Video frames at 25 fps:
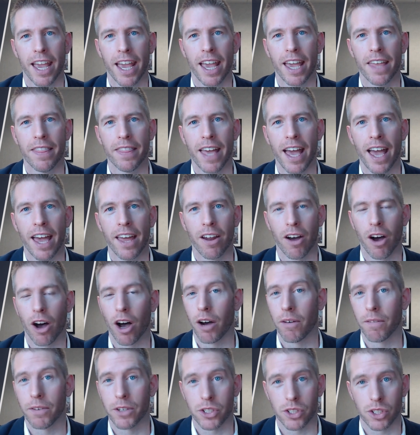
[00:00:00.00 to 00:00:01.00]
and then
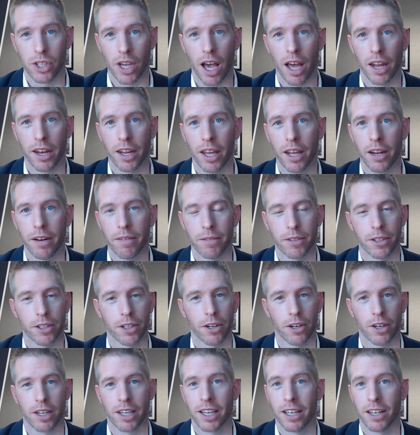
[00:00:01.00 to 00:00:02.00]
all of a sudden
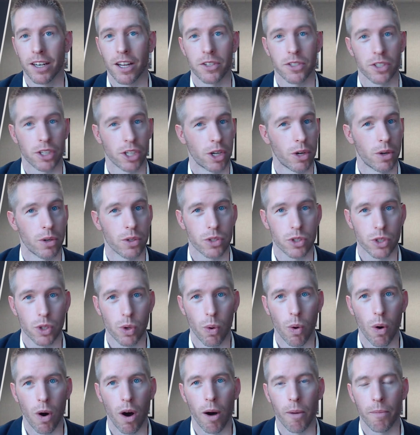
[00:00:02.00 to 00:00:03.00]
your kid doesn't go to
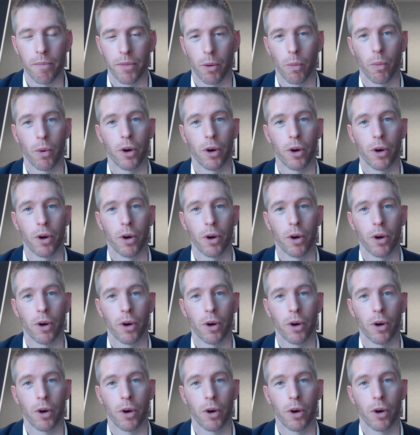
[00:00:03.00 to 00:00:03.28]
school.